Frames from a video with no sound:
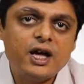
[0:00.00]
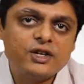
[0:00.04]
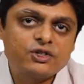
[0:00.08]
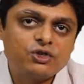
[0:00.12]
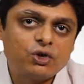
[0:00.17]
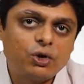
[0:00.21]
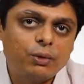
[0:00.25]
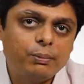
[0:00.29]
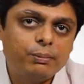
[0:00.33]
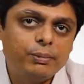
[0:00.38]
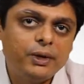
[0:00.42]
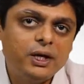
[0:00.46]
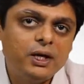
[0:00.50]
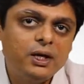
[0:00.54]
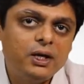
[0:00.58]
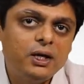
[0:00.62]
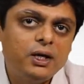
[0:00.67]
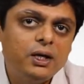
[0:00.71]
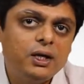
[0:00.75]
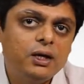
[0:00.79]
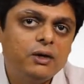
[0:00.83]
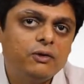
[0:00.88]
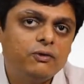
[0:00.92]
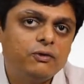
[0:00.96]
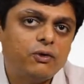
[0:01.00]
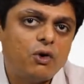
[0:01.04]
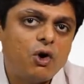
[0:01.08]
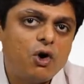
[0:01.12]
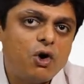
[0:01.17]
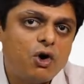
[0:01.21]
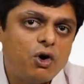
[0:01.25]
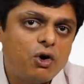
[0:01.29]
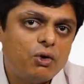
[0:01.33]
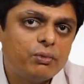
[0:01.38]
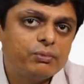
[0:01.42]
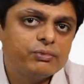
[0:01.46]
SOP,
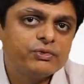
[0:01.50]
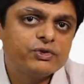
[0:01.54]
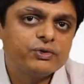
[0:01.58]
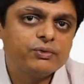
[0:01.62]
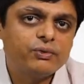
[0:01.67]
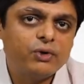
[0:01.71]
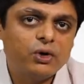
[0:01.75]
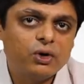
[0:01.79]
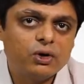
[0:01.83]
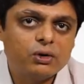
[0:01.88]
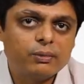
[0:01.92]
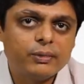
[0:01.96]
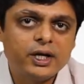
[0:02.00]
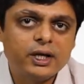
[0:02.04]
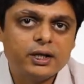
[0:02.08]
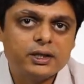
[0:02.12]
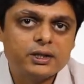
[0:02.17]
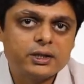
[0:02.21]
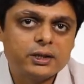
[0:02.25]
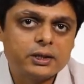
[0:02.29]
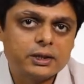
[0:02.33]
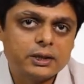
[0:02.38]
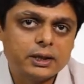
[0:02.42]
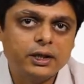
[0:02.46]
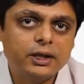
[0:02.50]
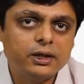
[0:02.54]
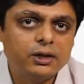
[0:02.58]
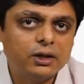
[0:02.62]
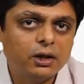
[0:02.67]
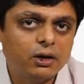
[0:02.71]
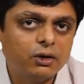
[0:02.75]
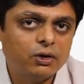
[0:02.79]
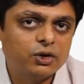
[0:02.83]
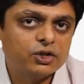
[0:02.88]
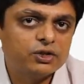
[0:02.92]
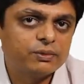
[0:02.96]
forms, formats in
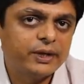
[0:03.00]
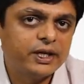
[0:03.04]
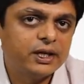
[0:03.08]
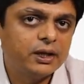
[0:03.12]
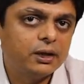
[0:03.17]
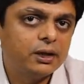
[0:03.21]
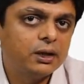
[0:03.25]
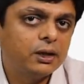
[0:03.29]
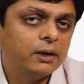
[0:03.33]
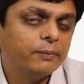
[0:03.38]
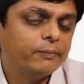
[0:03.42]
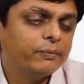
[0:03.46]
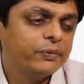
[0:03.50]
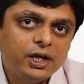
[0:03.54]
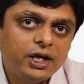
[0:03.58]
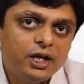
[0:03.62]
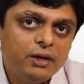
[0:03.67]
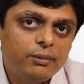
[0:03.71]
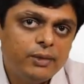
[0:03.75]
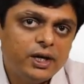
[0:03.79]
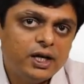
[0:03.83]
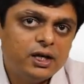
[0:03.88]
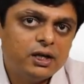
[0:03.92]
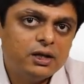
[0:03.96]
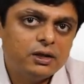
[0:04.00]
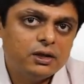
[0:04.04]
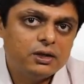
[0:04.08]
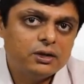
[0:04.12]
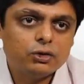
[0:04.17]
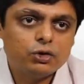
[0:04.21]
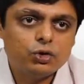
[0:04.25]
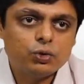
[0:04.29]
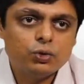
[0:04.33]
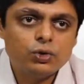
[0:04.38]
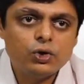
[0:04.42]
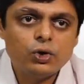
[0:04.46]
the hospital. Email
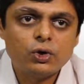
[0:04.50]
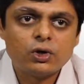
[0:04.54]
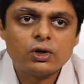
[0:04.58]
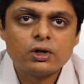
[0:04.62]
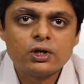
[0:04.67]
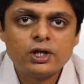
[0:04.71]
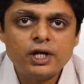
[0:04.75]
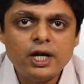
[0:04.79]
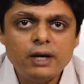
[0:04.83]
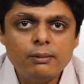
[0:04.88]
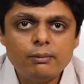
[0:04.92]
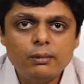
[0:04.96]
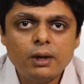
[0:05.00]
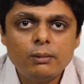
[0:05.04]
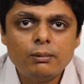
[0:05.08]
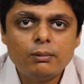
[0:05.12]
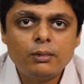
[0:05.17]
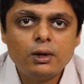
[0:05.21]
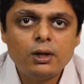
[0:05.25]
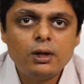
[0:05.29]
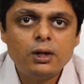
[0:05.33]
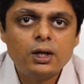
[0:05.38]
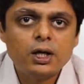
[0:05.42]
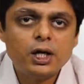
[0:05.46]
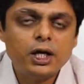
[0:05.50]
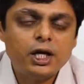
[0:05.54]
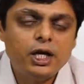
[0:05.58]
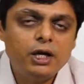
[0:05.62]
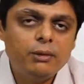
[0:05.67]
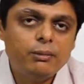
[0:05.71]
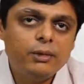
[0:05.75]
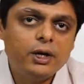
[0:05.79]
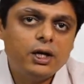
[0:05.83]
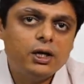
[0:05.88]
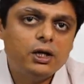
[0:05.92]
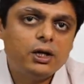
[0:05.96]
to your team member,
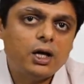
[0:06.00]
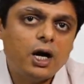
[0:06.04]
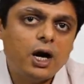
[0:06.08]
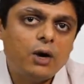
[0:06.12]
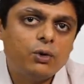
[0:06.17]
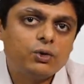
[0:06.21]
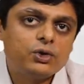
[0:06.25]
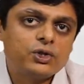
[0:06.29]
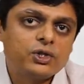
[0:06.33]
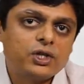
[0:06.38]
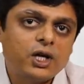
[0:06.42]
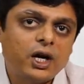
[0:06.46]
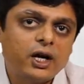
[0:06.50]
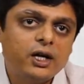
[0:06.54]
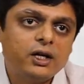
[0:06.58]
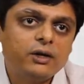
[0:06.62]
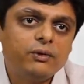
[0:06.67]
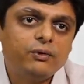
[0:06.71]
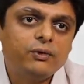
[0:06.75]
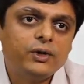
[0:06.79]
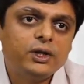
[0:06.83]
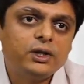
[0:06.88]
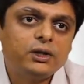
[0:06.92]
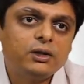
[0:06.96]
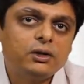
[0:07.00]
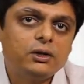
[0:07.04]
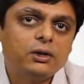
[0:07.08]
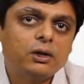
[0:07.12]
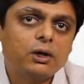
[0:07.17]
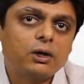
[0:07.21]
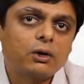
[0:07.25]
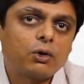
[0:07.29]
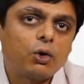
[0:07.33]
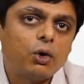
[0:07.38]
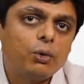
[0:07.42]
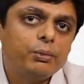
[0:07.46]
email outside with
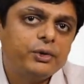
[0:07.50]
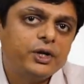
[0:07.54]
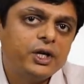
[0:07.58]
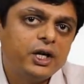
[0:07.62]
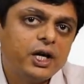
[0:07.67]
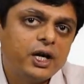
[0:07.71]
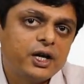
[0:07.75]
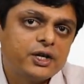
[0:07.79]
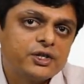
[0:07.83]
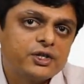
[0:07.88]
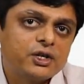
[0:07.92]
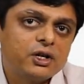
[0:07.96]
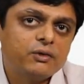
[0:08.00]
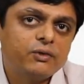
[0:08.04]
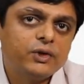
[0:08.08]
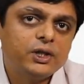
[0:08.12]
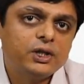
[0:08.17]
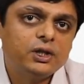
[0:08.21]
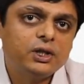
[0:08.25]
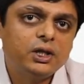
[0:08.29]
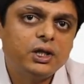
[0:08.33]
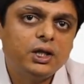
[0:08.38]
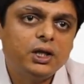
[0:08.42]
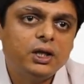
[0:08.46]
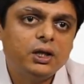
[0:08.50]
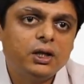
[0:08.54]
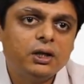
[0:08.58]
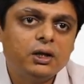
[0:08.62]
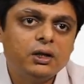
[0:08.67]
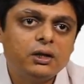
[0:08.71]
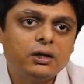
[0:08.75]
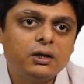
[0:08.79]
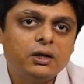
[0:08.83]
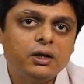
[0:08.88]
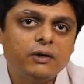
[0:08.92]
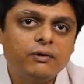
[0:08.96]
the communication with the
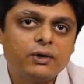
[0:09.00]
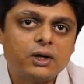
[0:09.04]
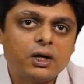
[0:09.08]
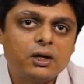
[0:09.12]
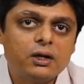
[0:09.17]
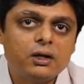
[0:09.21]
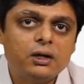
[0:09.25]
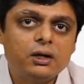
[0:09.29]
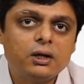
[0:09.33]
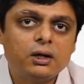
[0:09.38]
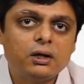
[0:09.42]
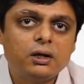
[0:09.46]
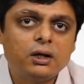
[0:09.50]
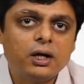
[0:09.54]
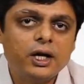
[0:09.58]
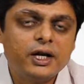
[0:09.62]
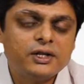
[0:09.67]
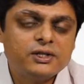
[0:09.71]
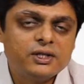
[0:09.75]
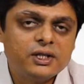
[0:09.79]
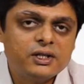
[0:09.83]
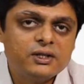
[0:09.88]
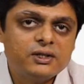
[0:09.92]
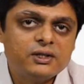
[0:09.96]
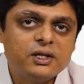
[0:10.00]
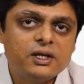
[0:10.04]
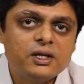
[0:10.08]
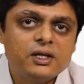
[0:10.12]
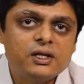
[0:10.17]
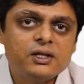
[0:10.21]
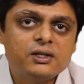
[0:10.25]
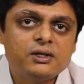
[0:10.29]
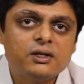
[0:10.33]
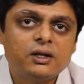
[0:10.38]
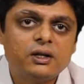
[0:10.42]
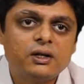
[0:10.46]
different
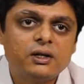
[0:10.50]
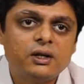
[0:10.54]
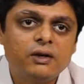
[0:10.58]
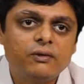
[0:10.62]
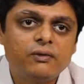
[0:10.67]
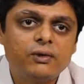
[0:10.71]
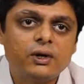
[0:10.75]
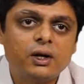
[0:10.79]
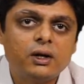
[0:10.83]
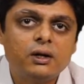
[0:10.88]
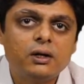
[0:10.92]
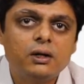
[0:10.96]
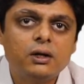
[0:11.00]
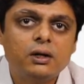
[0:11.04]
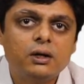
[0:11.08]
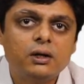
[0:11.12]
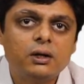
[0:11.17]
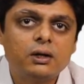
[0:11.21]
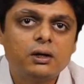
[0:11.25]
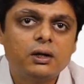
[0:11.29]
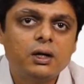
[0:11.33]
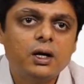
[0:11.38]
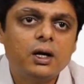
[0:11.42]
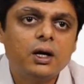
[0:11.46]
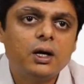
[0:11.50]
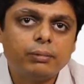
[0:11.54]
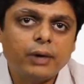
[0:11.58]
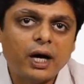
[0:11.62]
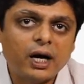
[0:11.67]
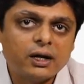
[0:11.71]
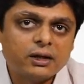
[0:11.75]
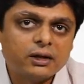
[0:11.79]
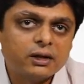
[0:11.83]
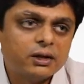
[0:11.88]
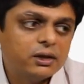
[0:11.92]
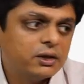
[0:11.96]
agencies, different
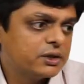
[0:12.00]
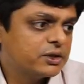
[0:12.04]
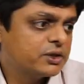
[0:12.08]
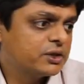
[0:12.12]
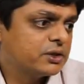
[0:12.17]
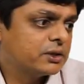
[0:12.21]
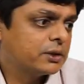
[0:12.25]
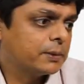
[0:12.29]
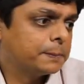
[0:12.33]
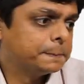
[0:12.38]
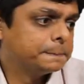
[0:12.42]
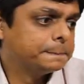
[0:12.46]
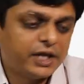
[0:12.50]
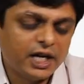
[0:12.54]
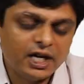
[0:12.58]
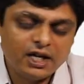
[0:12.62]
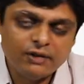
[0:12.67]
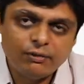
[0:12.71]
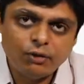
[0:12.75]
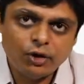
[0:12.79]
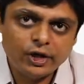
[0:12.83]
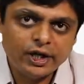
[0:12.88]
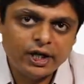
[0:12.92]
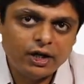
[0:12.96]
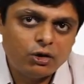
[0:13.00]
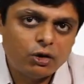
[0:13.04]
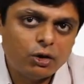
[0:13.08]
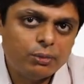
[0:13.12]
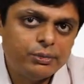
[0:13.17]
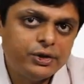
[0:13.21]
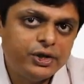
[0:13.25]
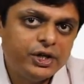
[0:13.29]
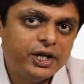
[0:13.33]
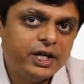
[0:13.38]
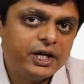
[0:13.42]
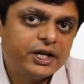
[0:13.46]
partners. Telephonic
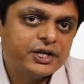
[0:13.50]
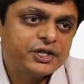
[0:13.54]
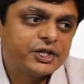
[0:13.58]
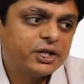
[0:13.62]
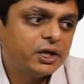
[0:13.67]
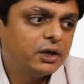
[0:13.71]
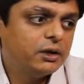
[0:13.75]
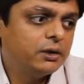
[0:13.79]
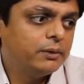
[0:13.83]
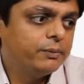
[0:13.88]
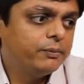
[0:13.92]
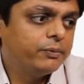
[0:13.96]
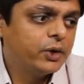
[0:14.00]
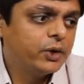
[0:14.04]
communication